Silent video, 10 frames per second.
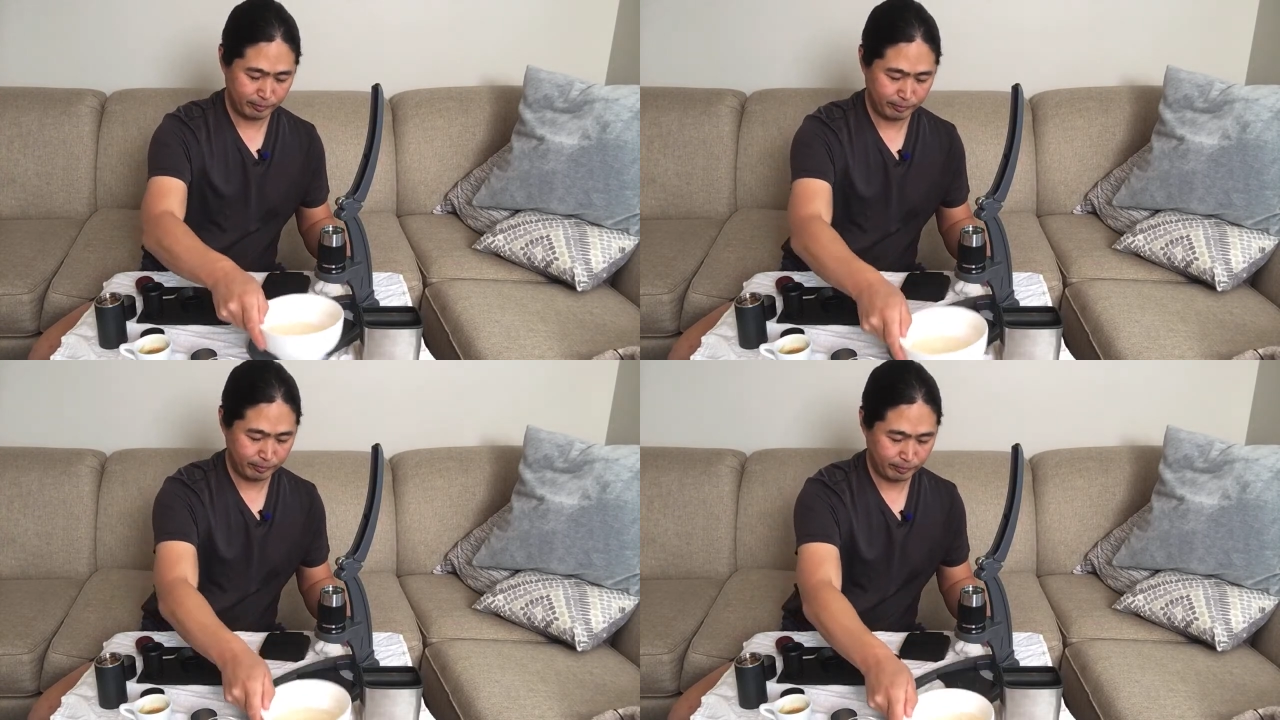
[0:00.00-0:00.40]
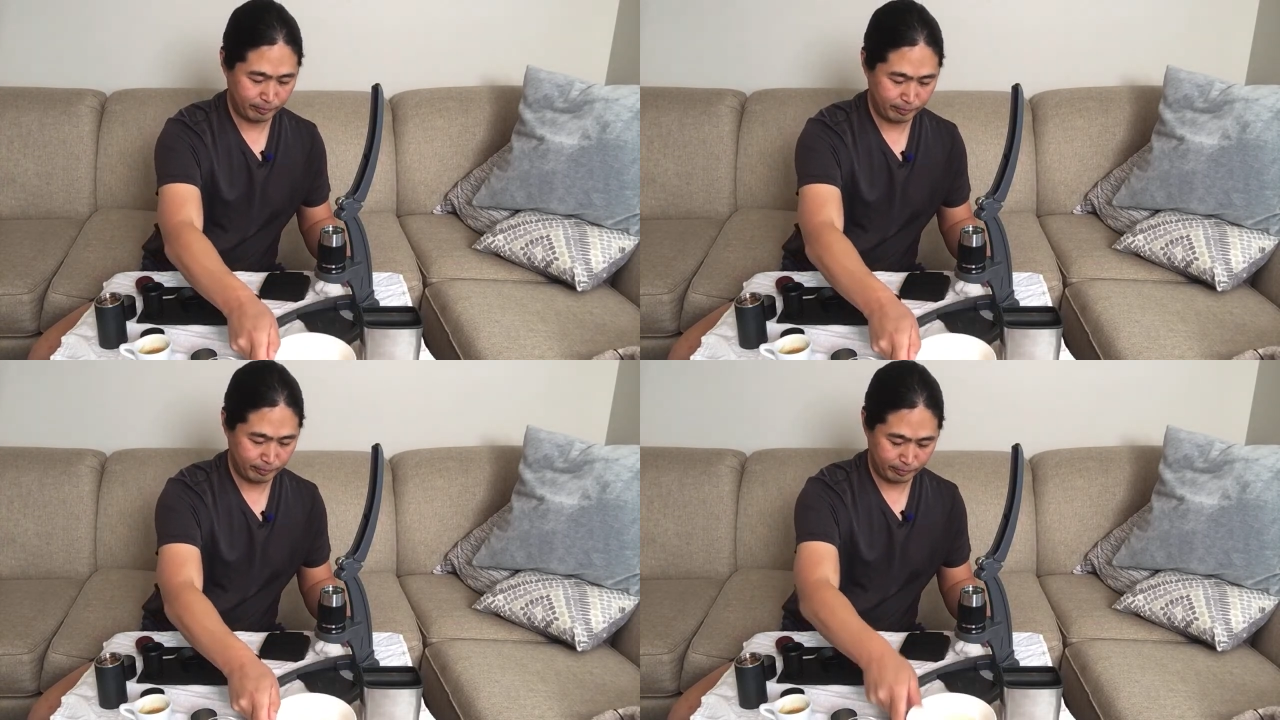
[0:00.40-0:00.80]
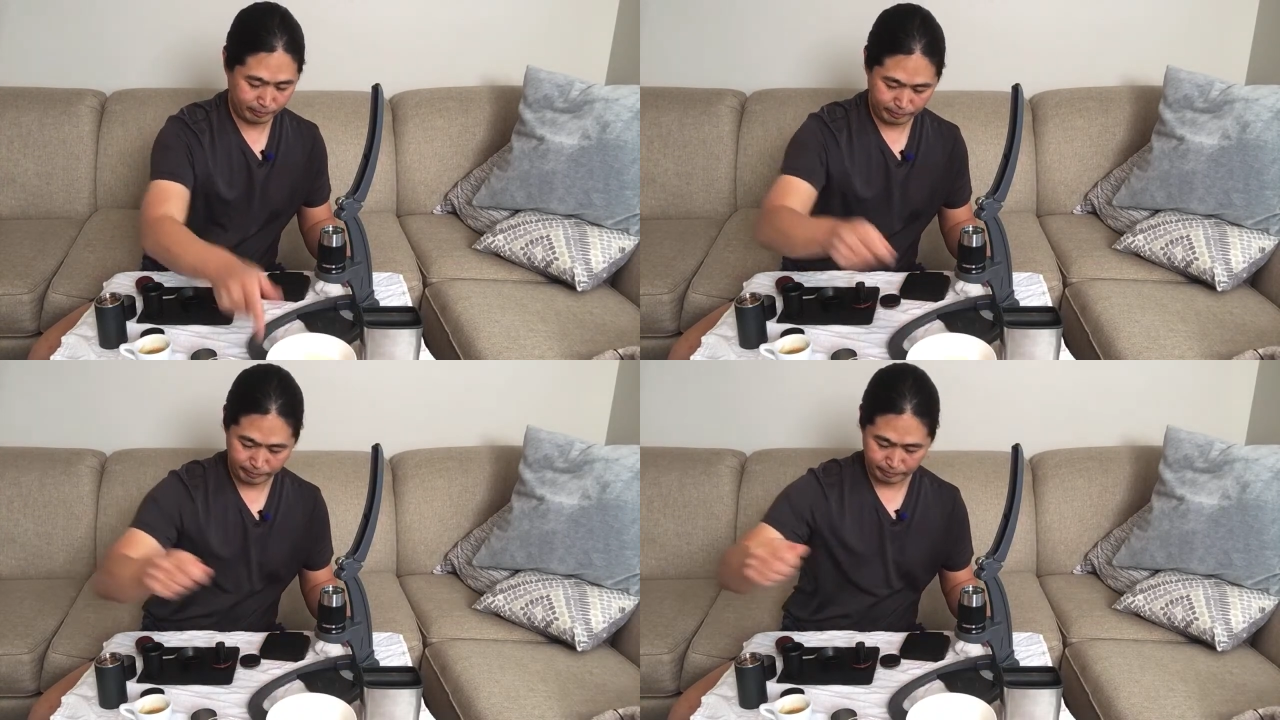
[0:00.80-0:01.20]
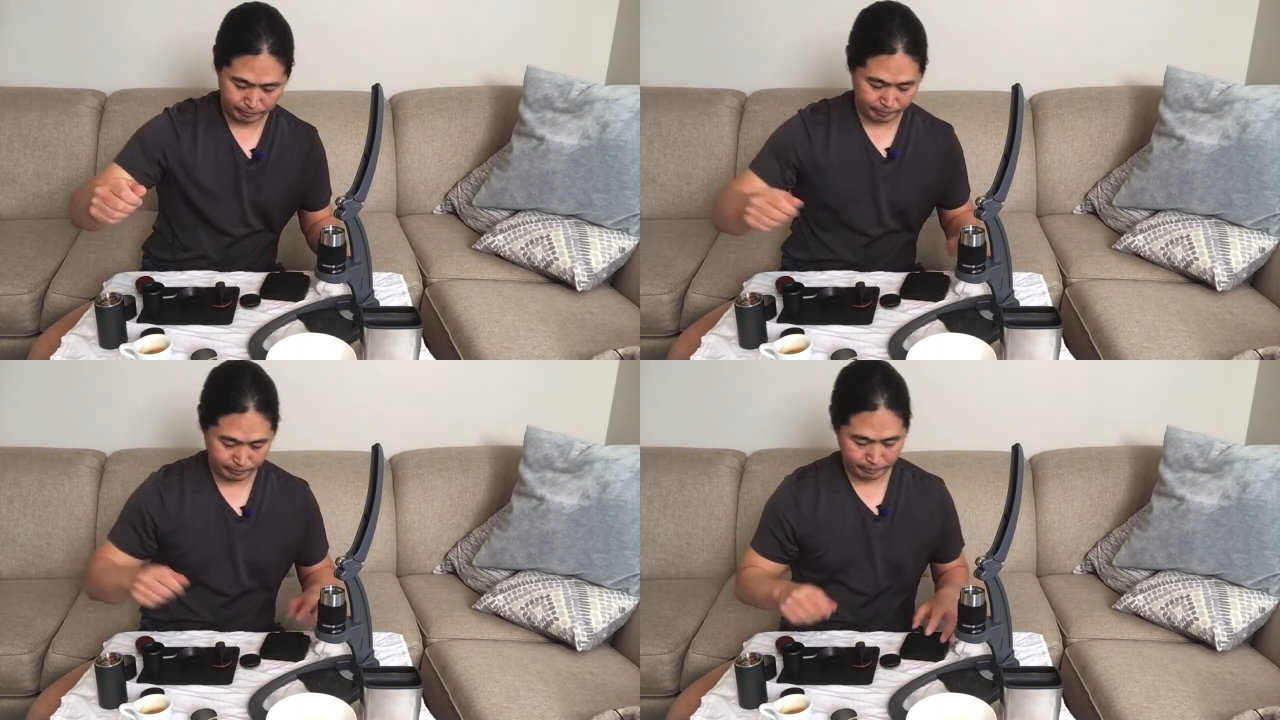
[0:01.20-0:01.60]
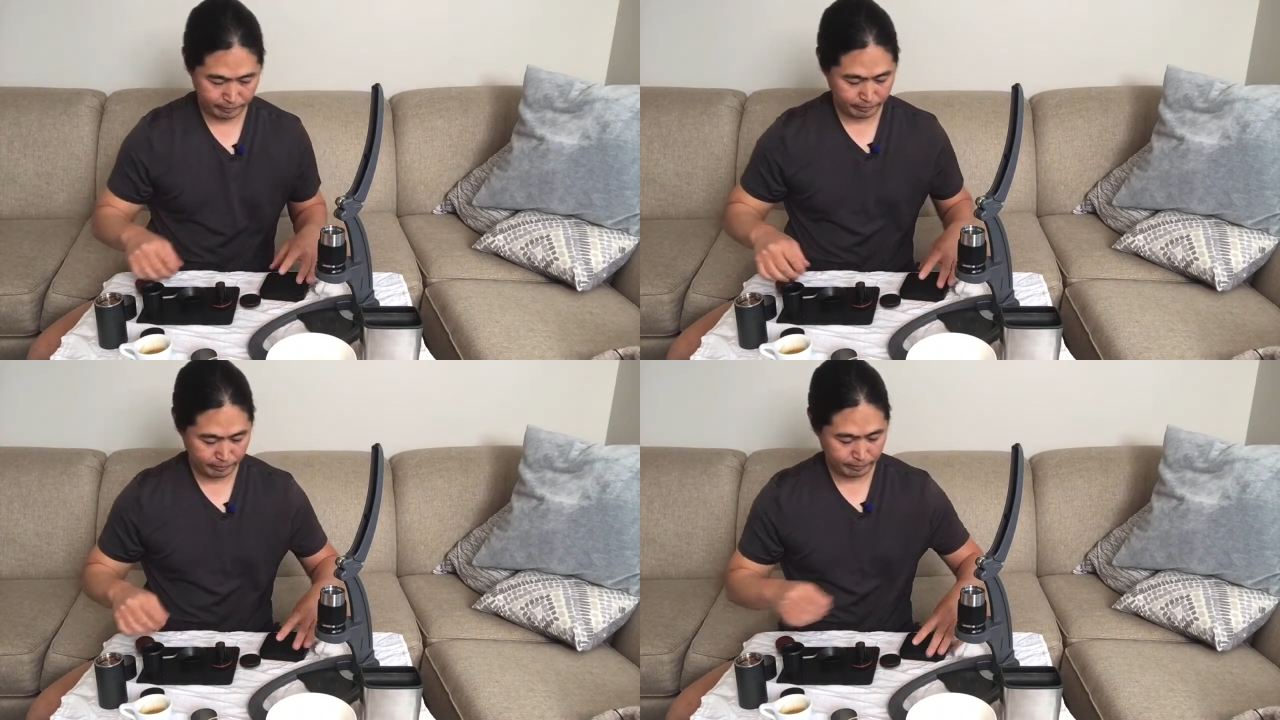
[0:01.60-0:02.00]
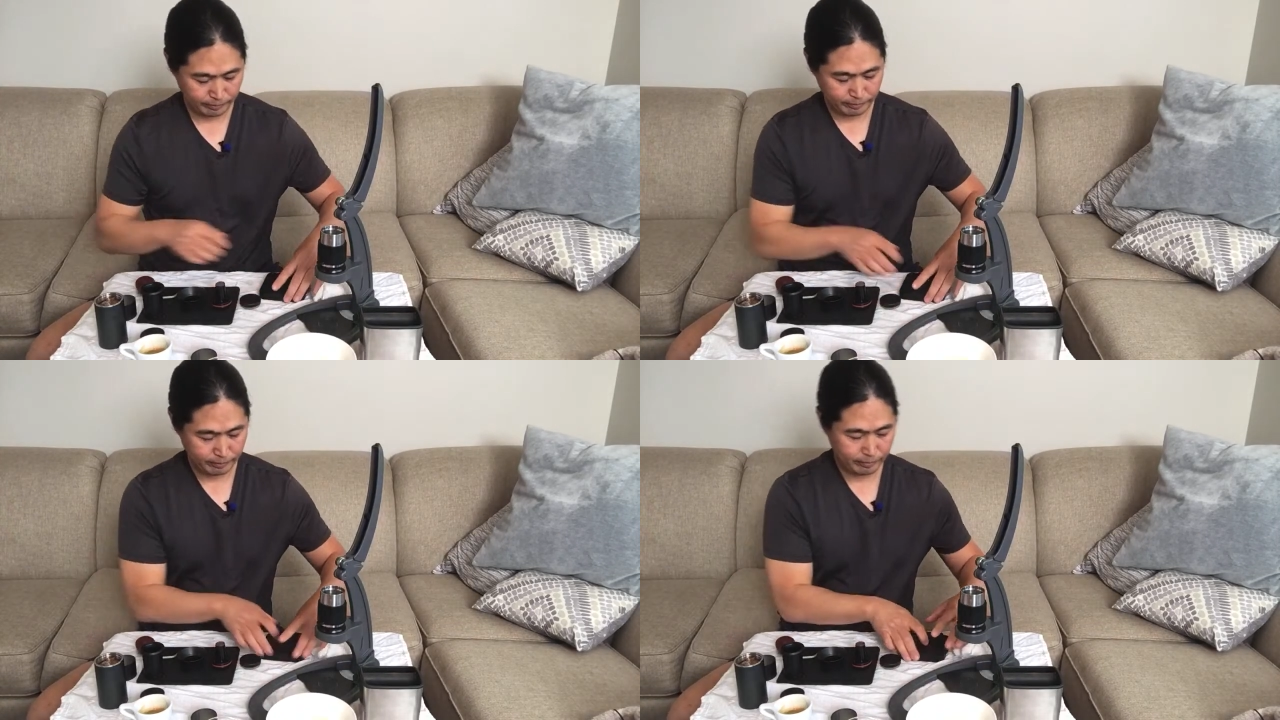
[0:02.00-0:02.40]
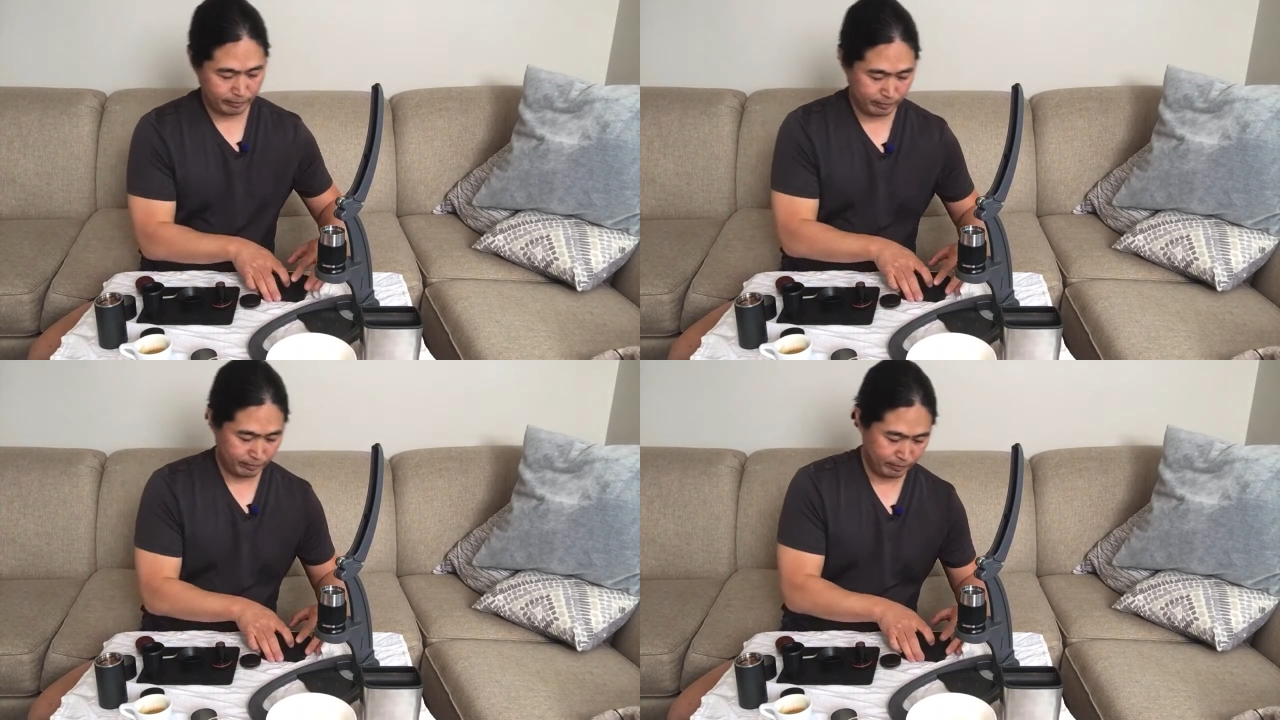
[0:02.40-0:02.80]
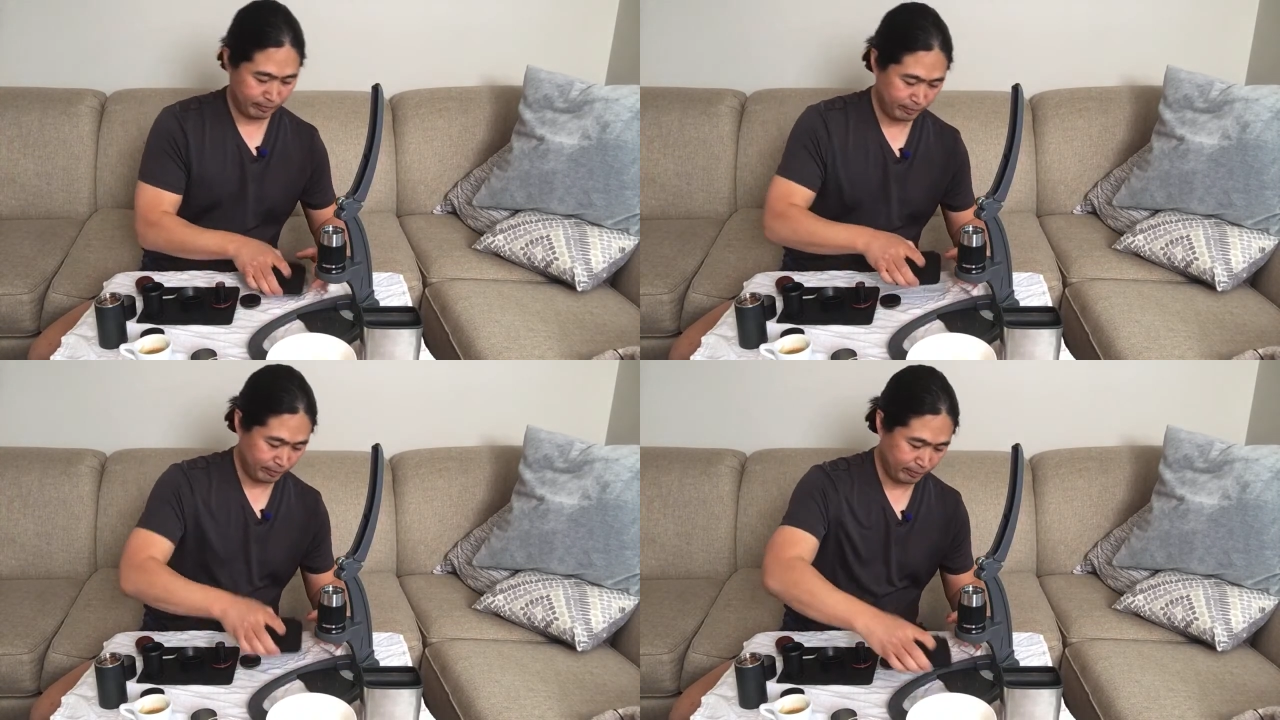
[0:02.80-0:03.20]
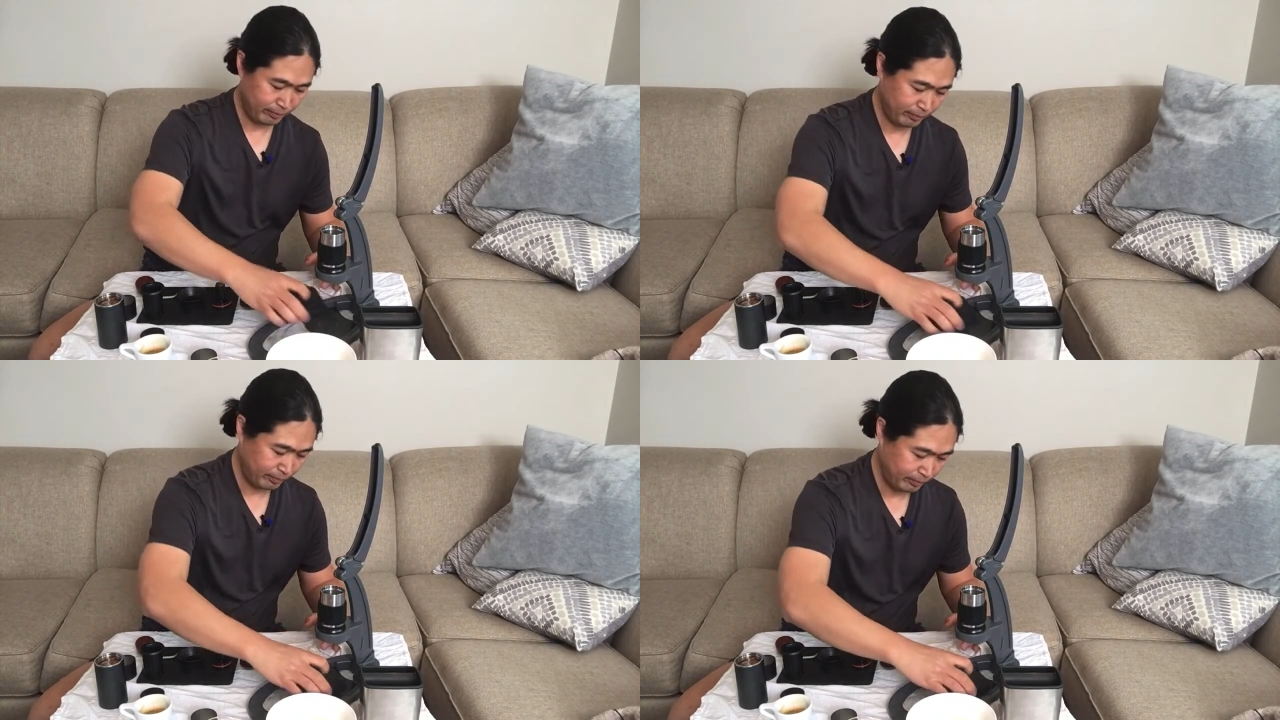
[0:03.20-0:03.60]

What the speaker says: Nobody speaks.